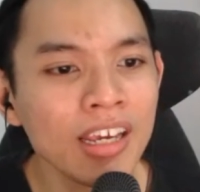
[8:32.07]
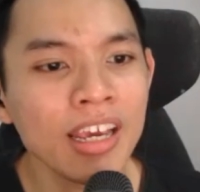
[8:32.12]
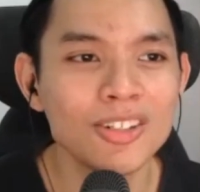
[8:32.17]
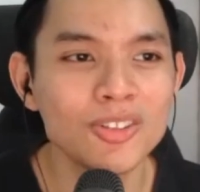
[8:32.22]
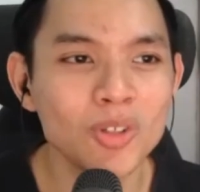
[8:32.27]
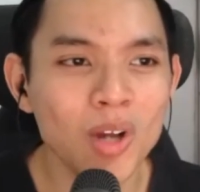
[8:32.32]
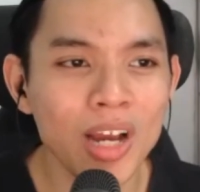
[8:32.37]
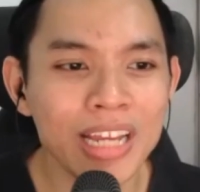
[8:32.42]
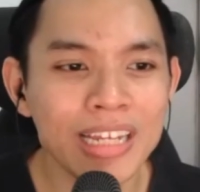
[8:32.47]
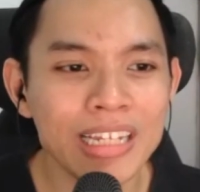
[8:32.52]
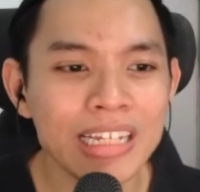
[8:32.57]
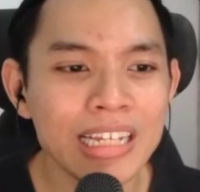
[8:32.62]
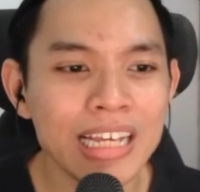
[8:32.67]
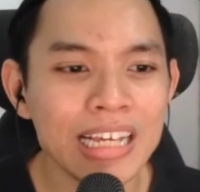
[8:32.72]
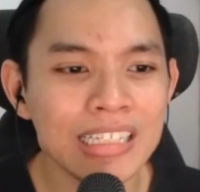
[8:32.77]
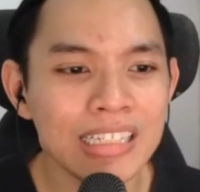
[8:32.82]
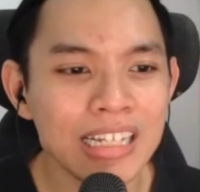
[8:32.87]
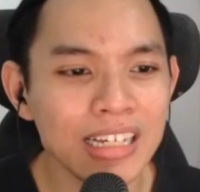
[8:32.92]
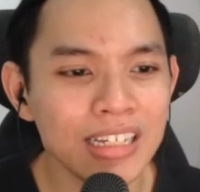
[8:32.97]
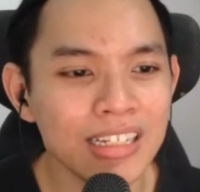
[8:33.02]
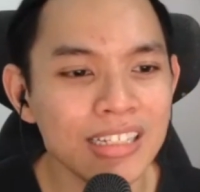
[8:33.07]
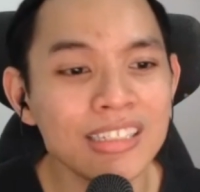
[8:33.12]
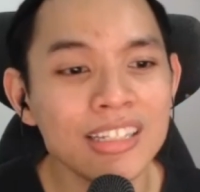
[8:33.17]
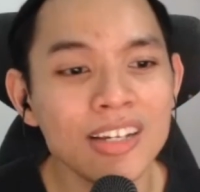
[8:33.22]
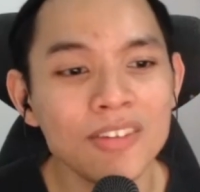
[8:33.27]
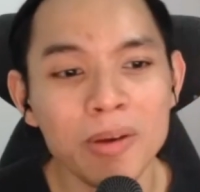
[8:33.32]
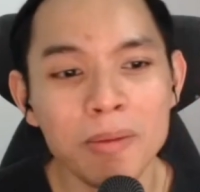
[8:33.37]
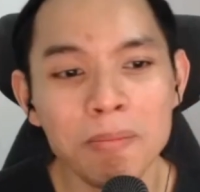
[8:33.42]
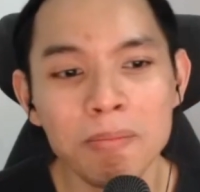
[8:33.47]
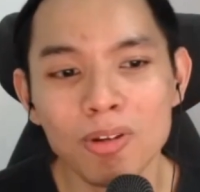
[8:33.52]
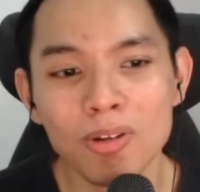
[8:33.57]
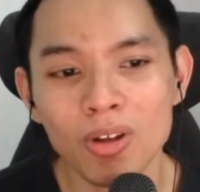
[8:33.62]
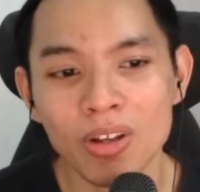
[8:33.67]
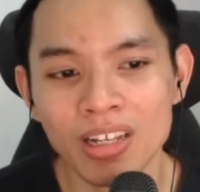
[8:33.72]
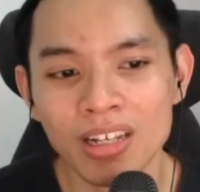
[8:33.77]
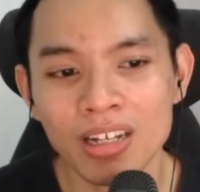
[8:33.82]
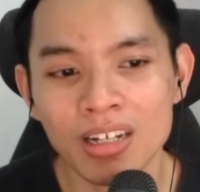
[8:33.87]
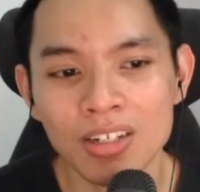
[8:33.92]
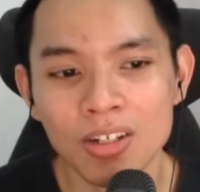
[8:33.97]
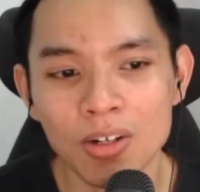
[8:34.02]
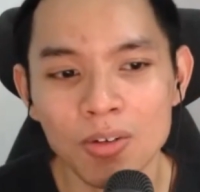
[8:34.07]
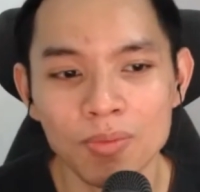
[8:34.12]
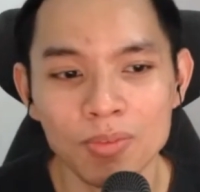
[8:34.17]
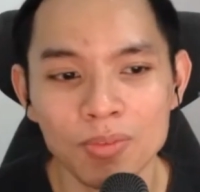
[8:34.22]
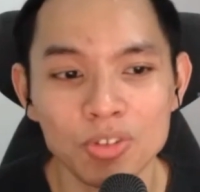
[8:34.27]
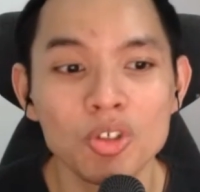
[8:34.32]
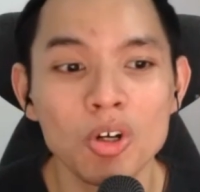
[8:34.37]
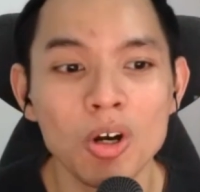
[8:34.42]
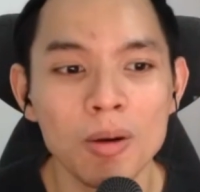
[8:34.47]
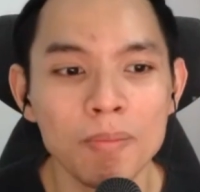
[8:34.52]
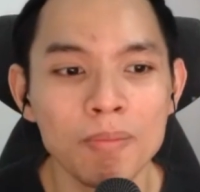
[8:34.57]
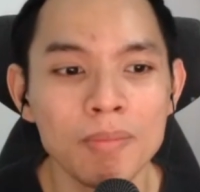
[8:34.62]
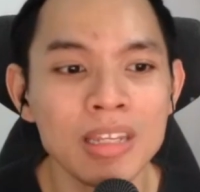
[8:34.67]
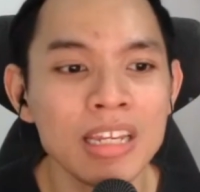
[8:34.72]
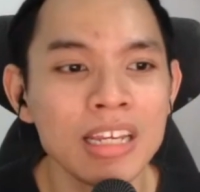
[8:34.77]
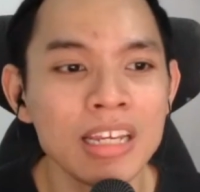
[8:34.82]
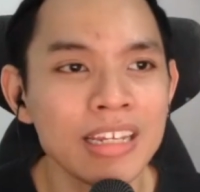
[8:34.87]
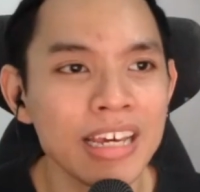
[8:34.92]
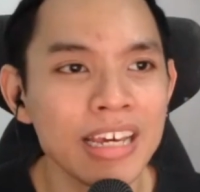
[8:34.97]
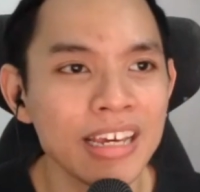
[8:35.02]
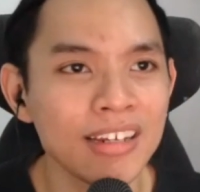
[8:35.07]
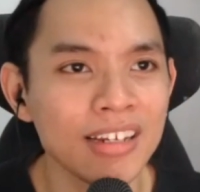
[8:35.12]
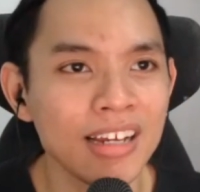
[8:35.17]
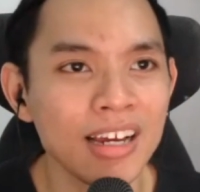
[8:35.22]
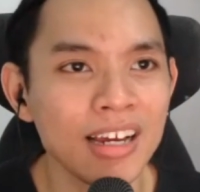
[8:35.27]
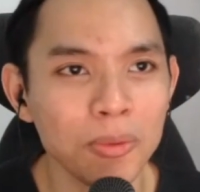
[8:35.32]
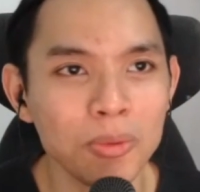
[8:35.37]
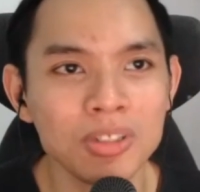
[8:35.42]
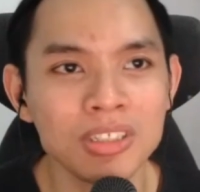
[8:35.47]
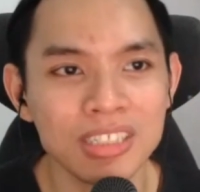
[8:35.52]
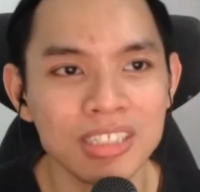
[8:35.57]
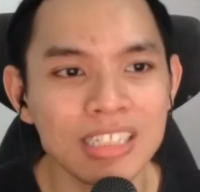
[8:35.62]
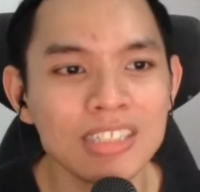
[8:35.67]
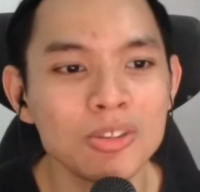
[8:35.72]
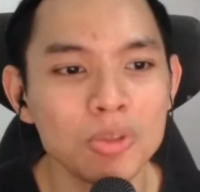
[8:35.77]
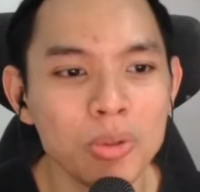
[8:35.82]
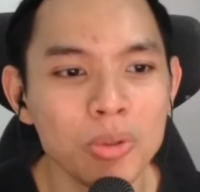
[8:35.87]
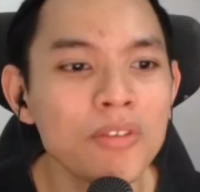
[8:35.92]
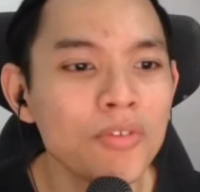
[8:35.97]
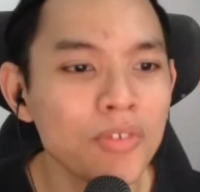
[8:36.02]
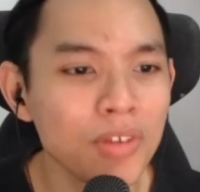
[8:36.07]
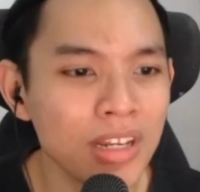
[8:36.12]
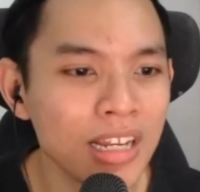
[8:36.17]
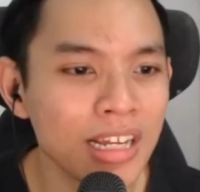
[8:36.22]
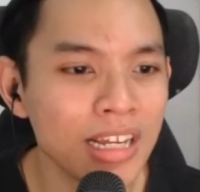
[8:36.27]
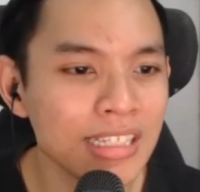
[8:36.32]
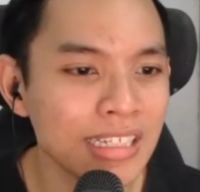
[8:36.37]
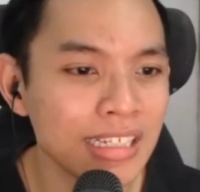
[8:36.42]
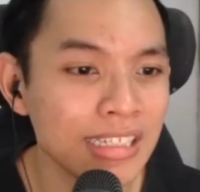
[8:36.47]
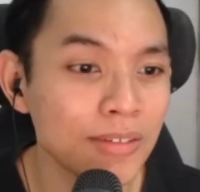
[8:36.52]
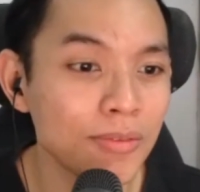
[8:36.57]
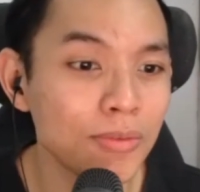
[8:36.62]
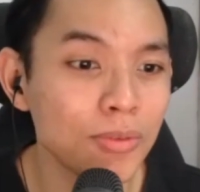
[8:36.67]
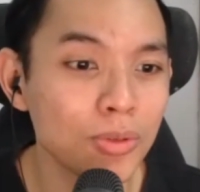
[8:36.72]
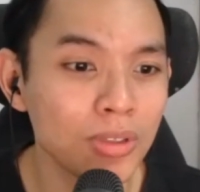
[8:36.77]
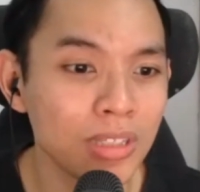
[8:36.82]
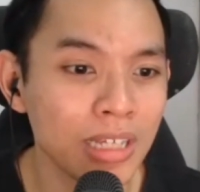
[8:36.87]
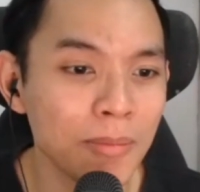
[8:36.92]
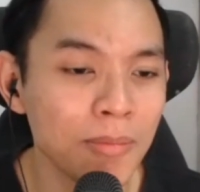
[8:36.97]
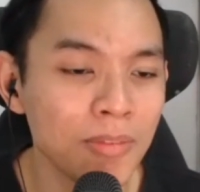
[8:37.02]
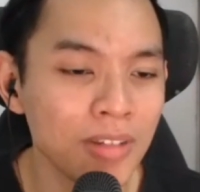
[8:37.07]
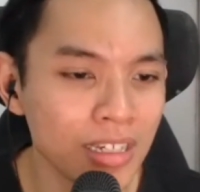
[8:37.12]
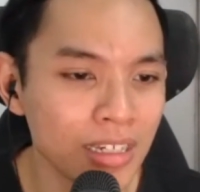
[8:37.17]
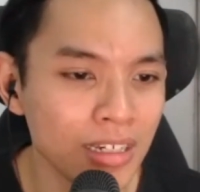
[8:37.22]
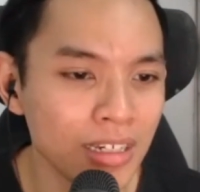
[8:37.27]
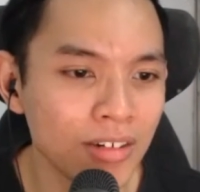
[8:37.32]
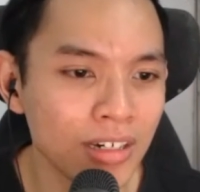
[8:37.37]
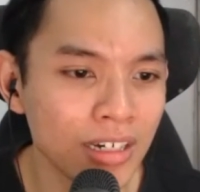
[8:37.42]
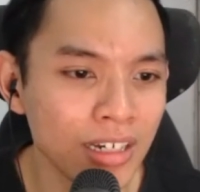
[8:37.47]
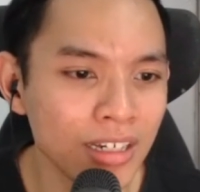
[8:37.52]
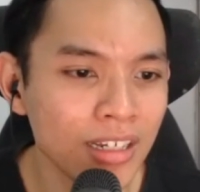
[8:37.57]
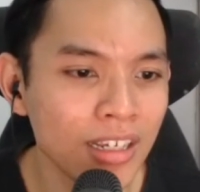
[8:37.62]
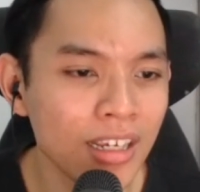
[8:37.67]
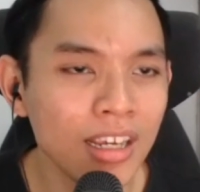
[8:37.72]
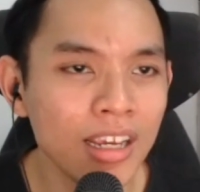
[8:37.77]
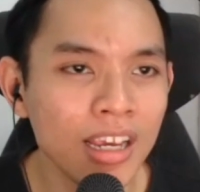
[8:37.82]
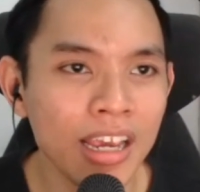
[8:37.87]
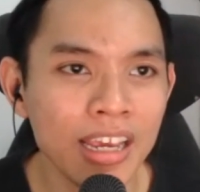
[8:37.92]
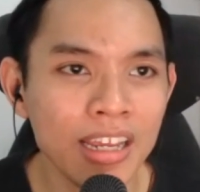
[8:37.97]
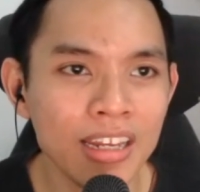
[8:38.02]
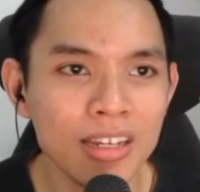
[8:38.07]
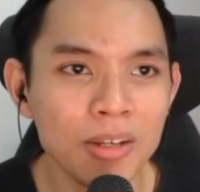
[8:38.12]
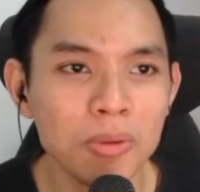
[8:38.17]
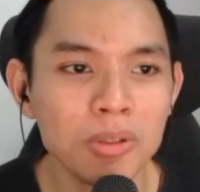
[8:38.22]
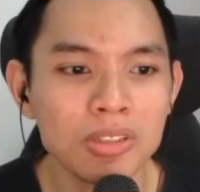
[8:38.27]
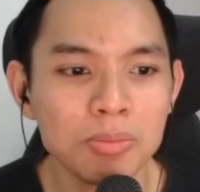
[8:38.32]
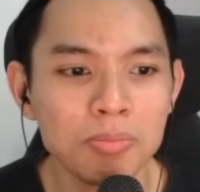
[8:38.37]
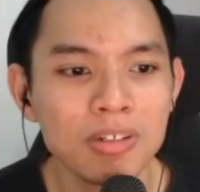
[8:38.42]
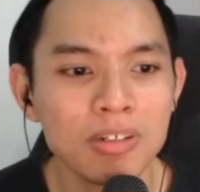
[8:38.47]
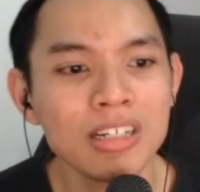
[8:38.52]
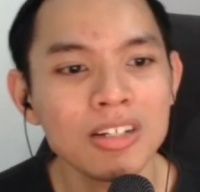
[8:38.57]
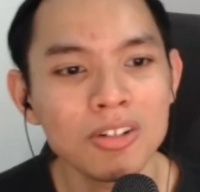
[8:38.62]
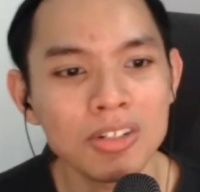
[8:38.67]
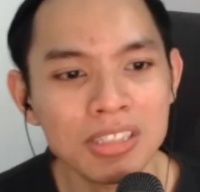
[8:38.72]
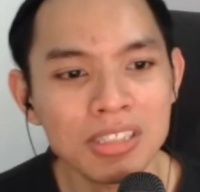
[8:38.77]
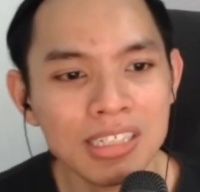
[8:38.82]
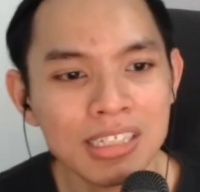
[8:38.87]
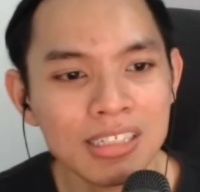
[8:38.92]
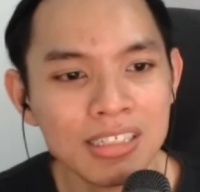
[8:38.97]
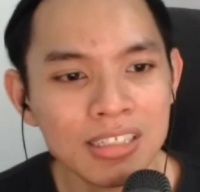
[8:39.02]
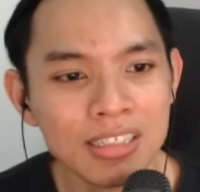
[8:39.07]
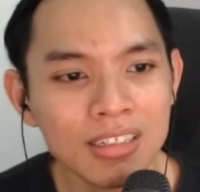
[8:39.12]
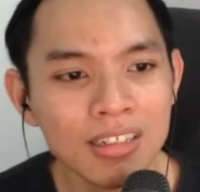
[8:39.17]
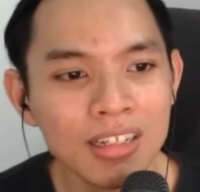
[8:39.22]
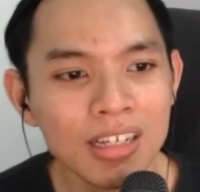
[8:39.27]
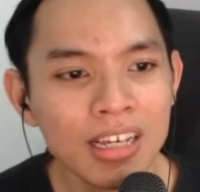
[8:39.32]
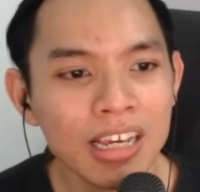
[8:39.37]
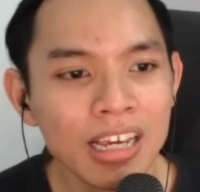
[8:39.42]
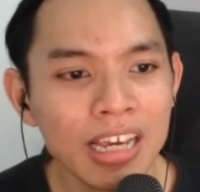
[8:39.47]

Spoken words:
So I did it as like a self-employed kind of job, meaning that I was just doing freelance as a full-time thing, right? And it was pretty consistent.